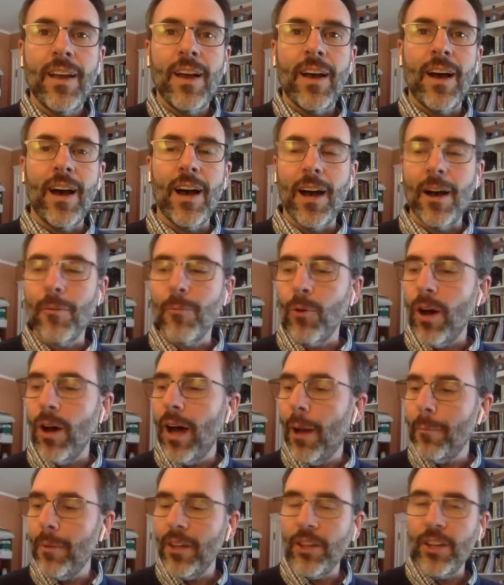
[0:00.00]
Well,
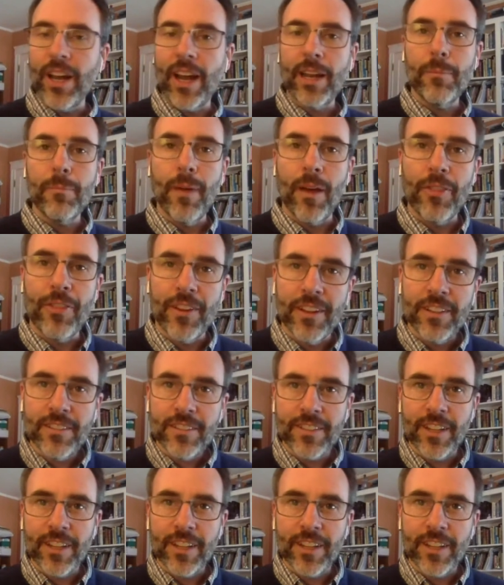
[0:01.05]
I'm a United Methodist.